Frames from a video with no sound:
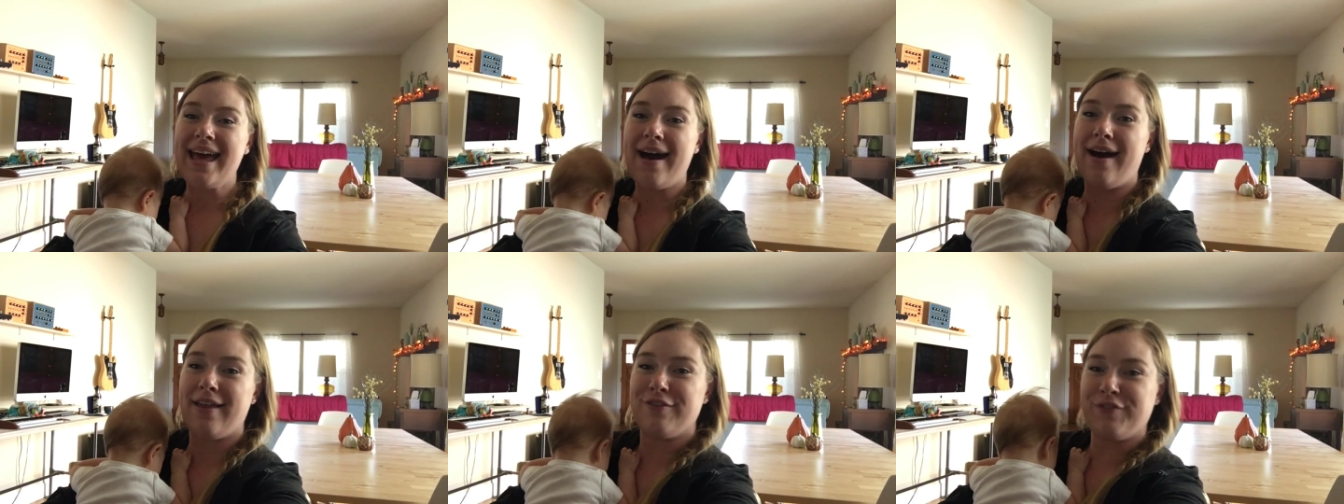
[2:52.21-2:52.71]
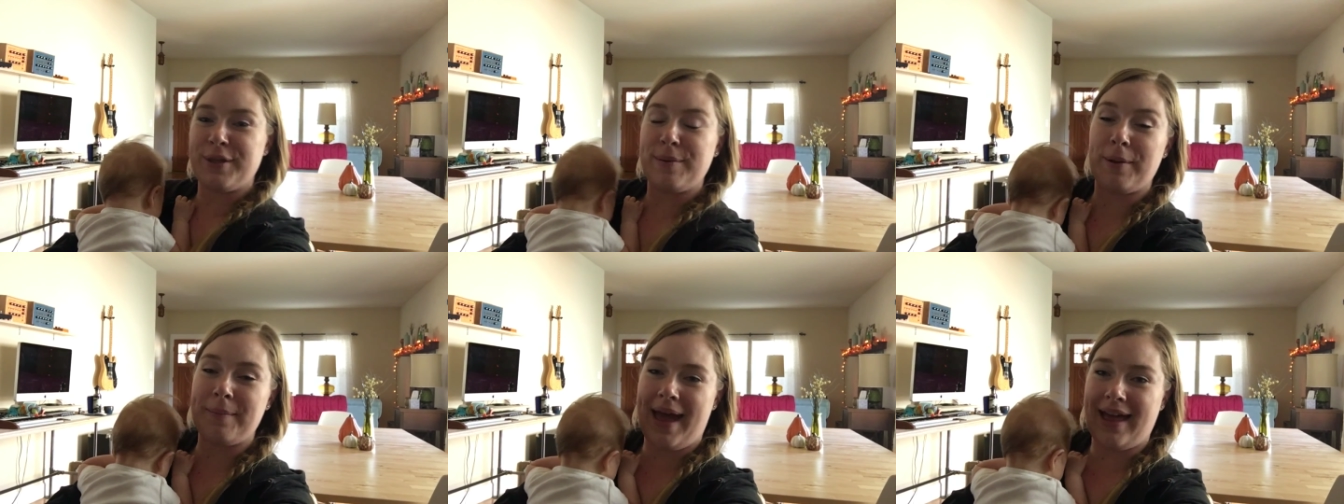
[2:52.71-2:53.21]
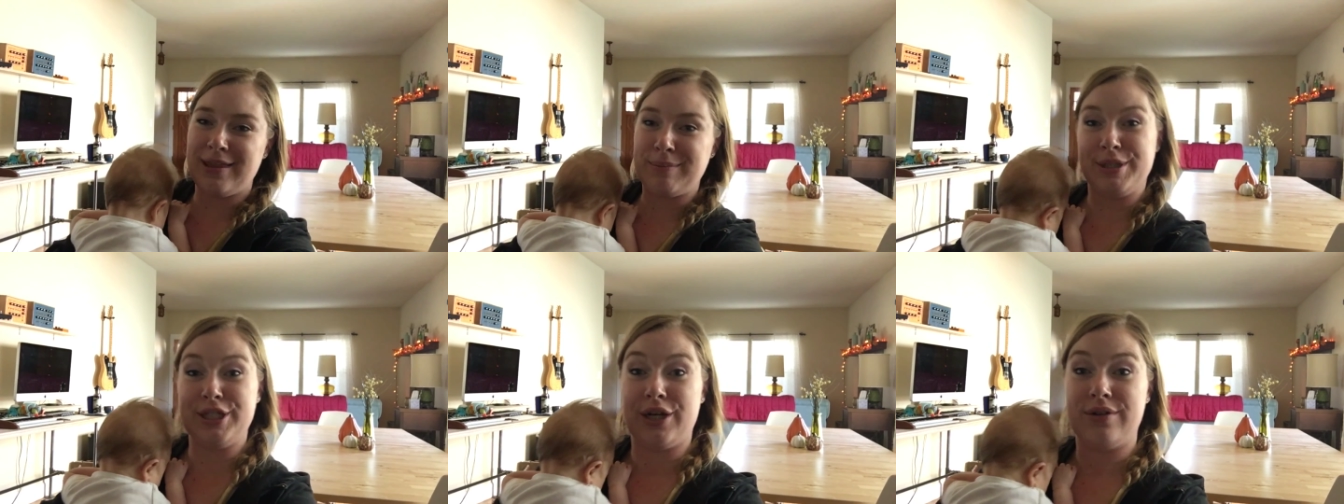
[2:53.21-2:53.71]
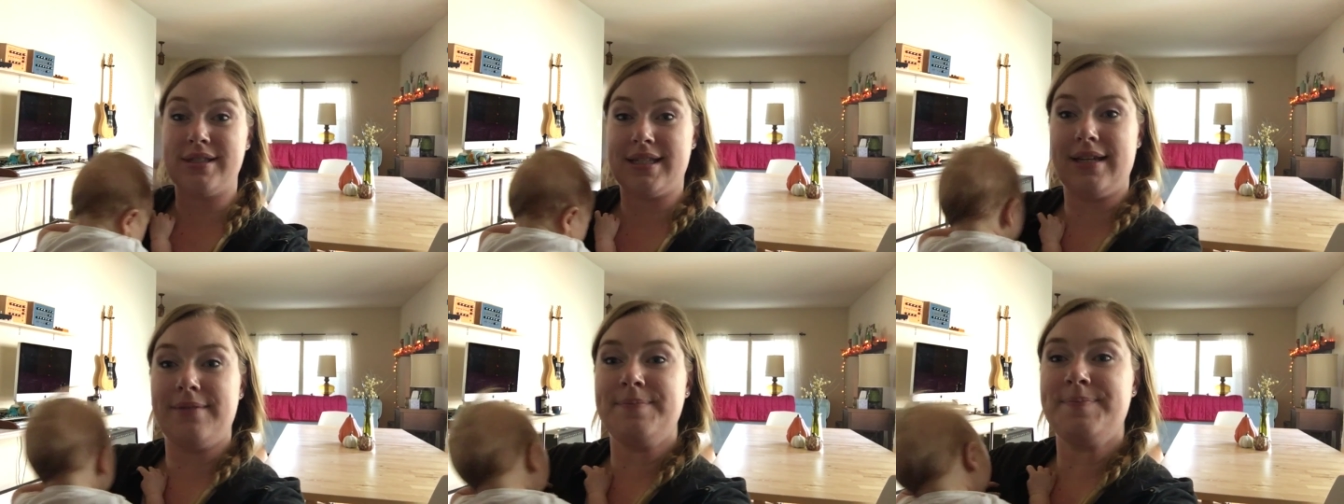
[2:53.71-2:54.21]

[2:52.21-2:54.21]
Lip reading: the Foley bulb and the Pitocin.